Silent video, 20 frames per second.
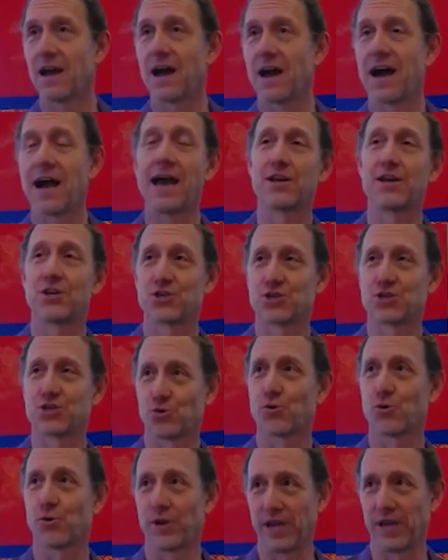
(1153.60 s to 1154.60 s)
I had a
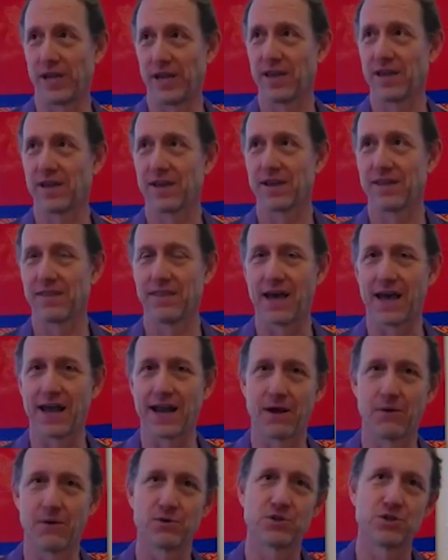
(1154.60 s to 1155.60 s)
story that
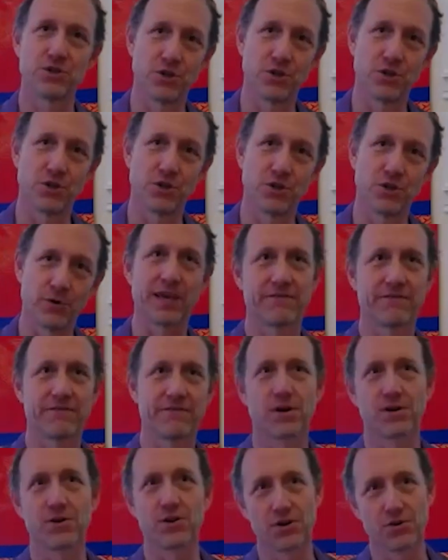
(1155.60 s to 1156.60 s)
I was doing
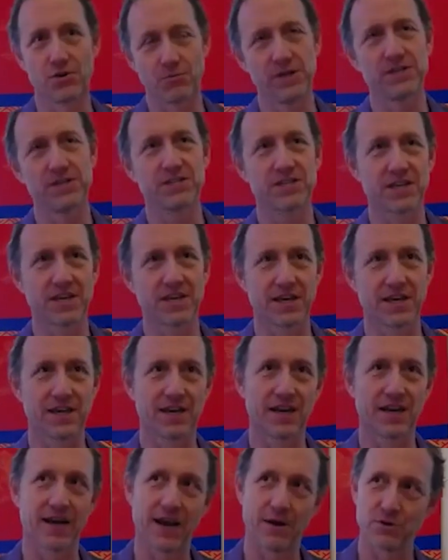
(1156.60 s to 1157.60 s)
it for a good reason
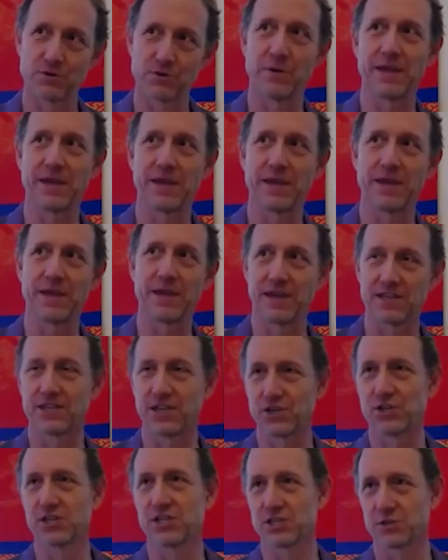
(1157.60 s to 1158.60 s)
and I was making
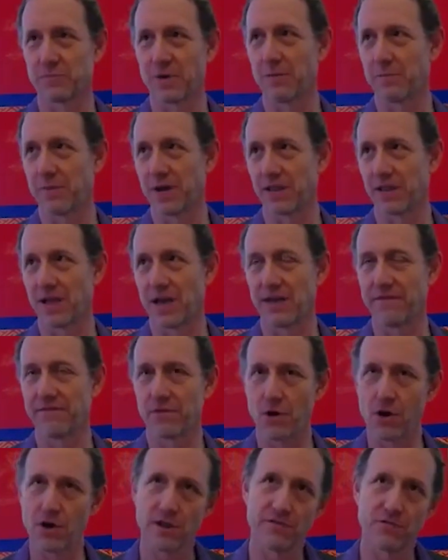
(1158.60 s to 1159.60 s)
decisions about my
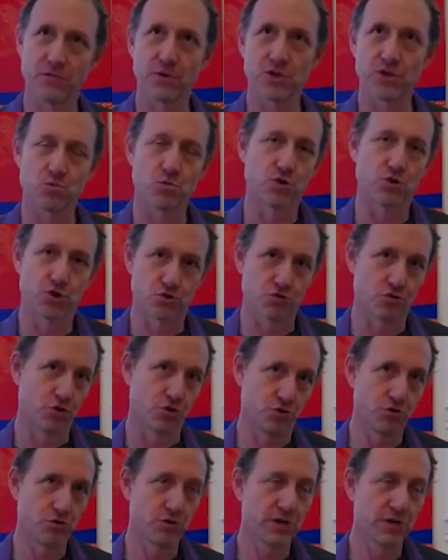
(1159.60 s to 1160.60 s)
life, all of which were
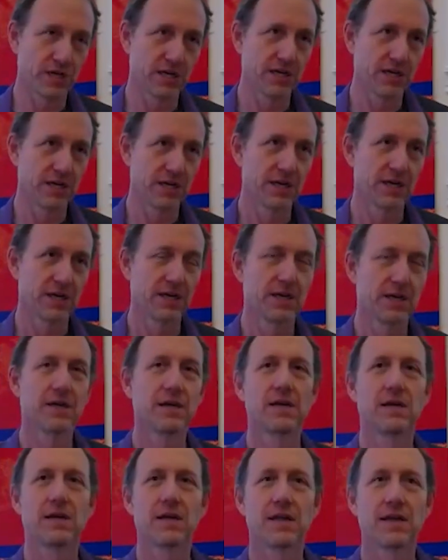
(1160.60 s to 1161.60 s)
true.
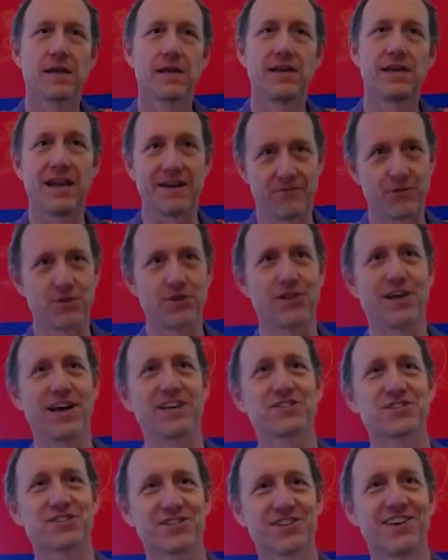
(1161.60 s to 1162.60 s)

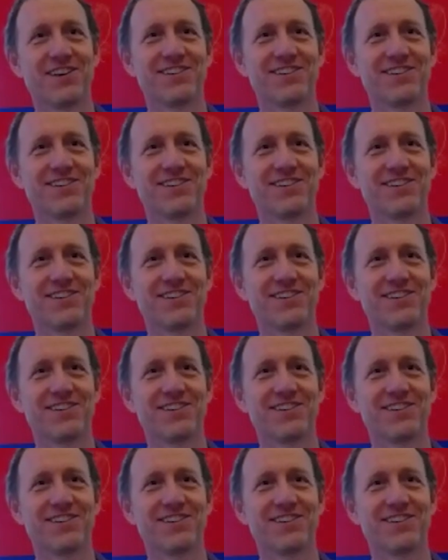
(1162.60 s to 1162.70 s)
Nevertheless,